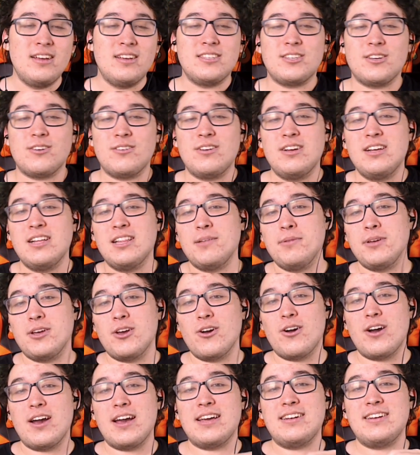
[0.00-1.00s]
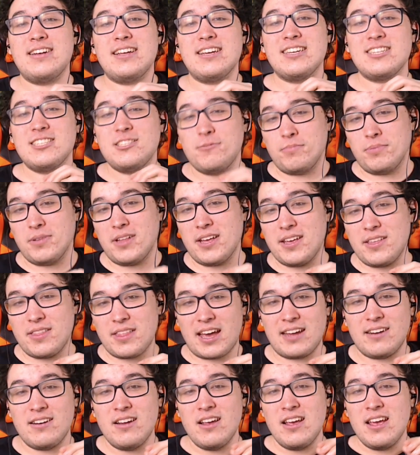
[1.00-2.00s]
So let me go ahead and explain
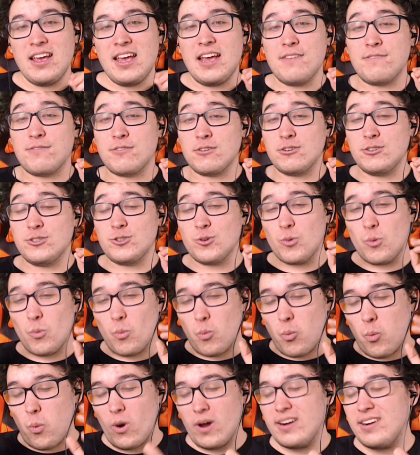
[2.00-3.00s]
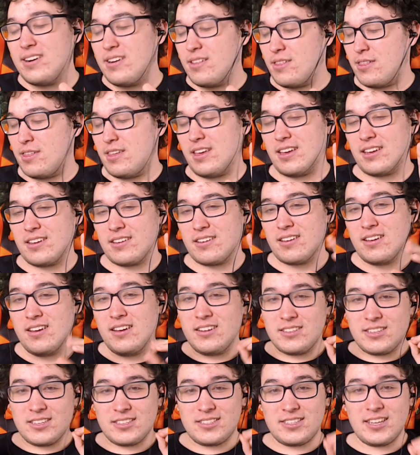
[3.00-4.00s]
that. If there's one thing
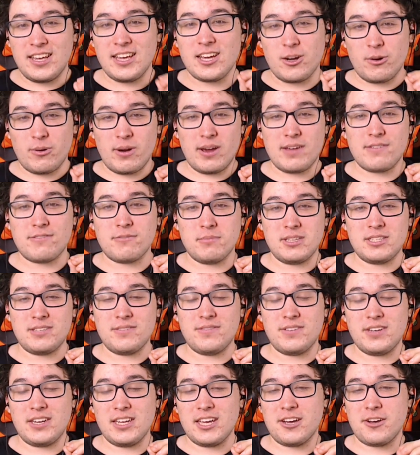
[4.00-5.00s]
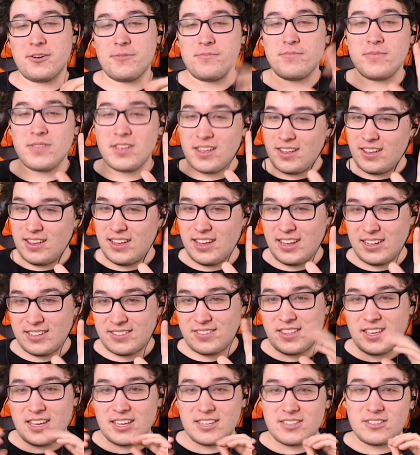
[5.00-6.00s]
to take away from this video,
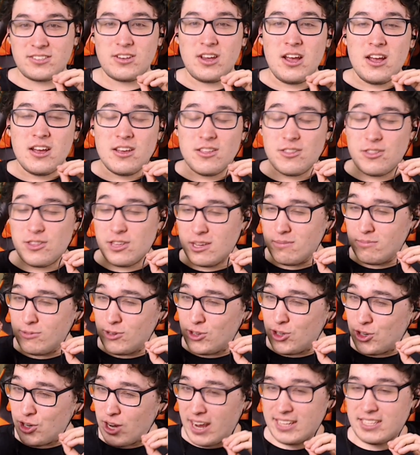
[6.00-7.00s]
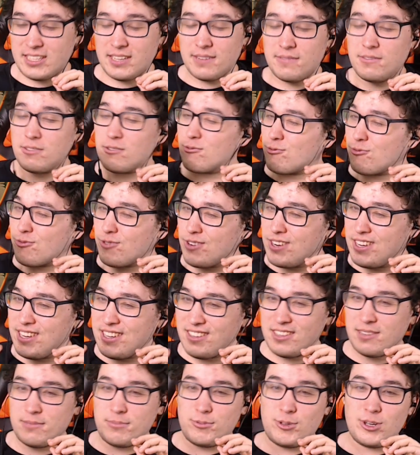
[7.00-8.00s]
it's this. The objective, the
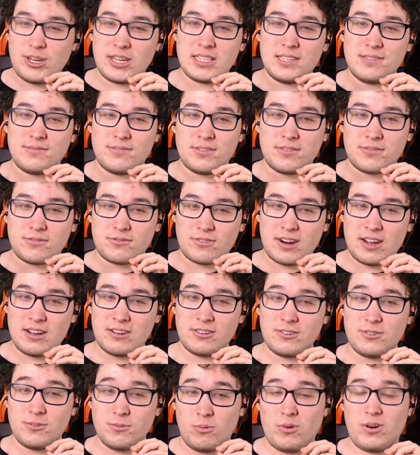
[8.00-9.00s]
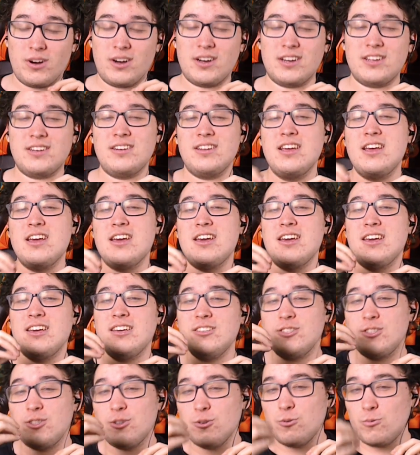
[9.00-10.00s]
real objective of round 1
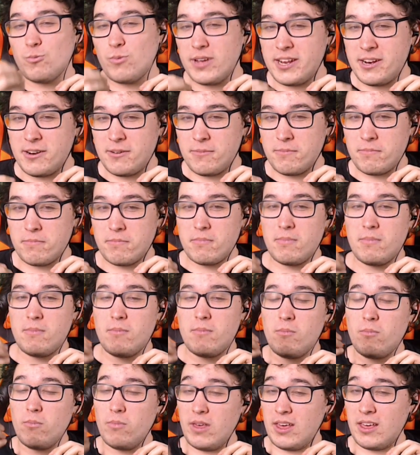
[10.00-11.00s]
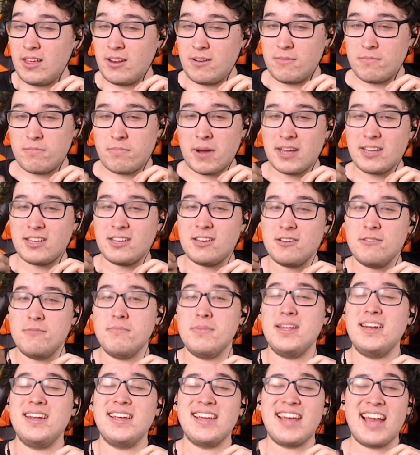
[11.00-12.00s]
is to win it by
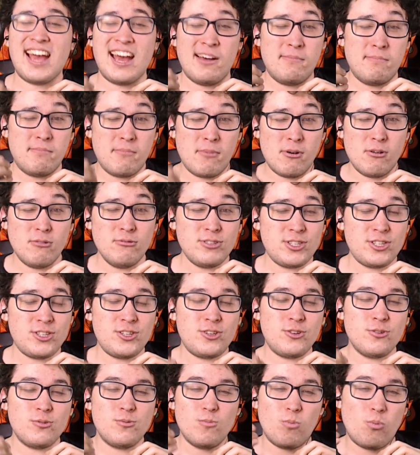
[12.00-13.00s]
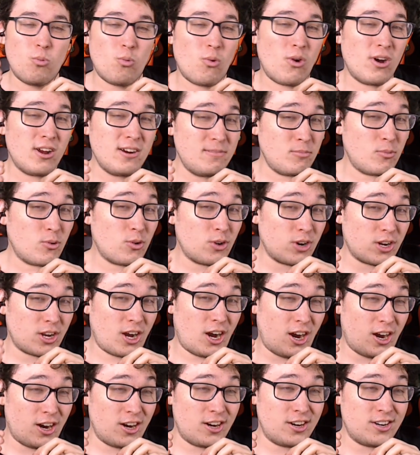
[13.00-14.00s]
committing at most 1 more
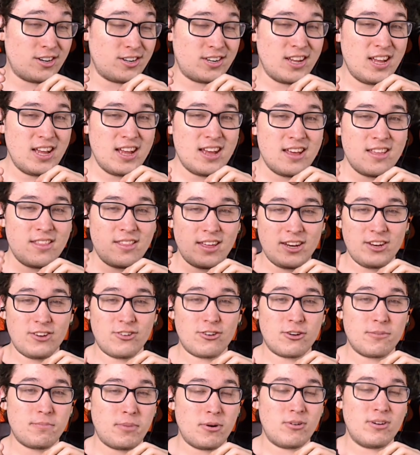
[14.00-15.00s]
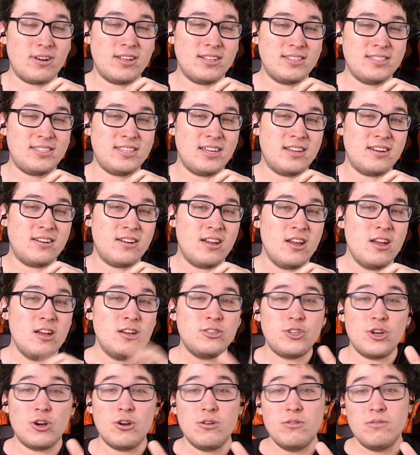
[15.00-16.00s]
card than your opponent did.
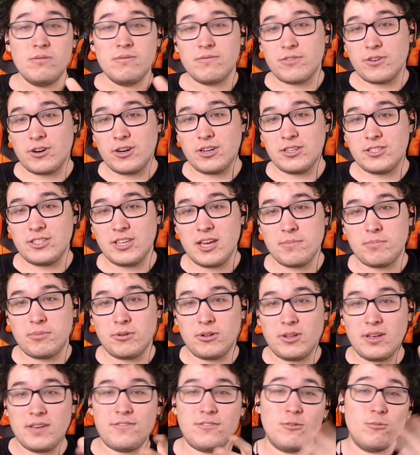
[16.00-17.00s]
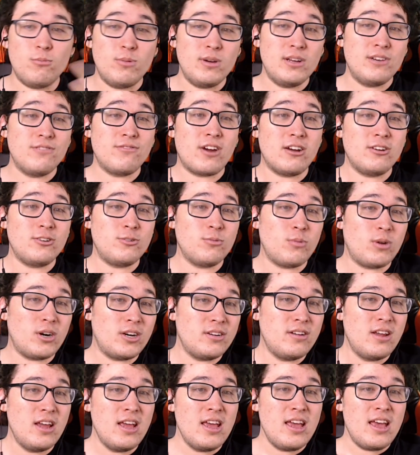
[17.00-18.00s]
So, for example, if you win round
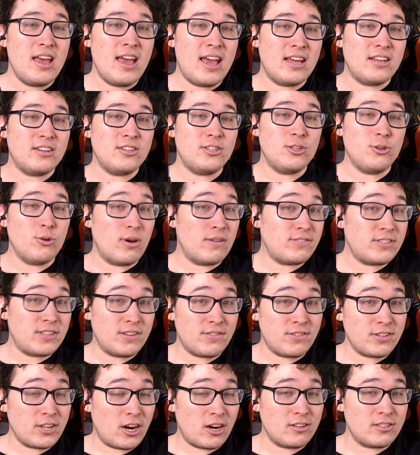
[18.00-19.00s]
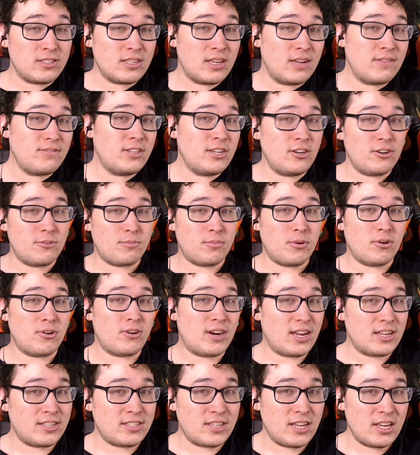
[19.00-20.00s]
1 and you have 7 cards left and your
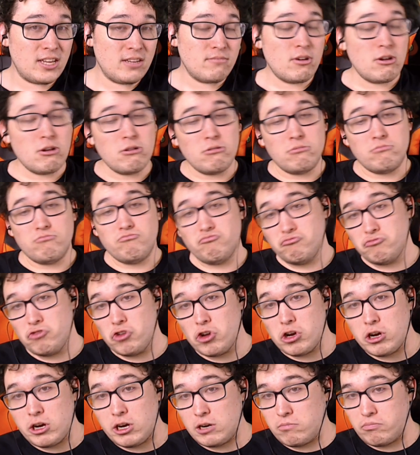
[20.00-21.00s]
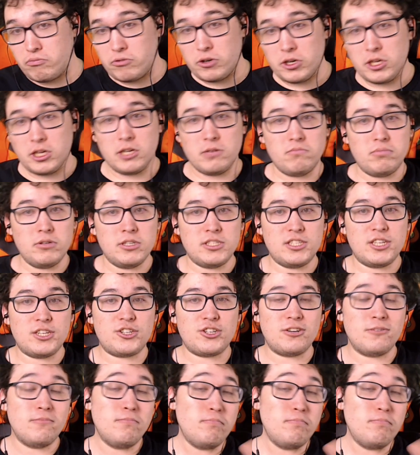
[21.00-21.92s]
opponent has 8, you're in a pretty good position.